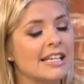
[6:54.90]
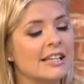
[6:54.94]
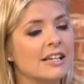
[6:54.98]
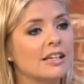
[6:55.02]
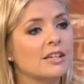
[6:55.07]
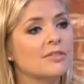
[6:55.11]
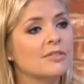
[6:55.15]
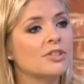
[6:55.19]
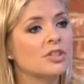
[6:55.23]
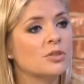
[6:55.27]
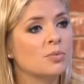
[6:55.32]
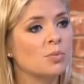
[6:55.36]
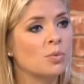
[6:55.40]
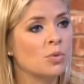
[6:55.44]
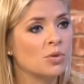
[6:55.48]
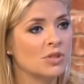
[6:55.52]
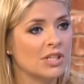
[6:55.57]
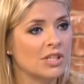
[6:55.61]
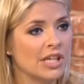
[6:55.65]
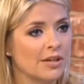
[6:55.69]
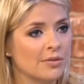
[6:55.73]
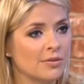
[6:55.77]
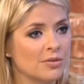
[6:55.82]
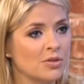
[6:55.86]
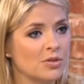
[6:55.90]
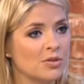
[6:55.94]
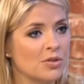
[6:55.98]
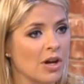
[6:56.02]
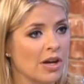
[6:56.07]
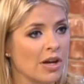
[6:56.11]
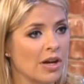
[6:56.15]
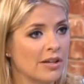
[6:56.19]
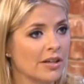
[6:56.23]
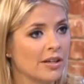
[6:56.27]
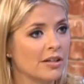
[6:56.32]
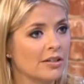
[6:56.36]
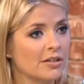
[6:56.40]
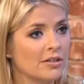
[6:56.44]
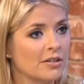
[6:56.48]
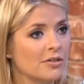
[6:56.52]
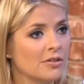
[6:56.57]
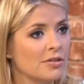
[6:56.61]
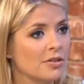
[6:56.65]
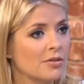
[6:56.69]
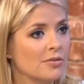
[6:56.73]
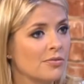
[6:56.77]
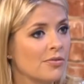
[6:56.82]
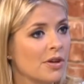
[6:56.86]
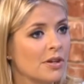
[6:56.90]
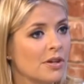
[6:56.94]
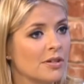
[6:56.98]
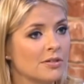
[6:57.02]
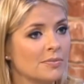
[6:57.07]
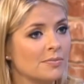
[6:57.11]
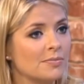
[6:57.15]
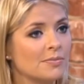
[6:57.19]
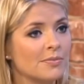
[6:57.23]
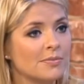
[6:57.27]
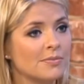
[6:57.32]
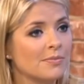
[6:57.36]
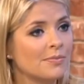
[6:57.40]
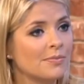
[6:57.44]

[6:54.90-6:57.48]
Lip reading: it sound like you've just walked out on strike at the sort of first.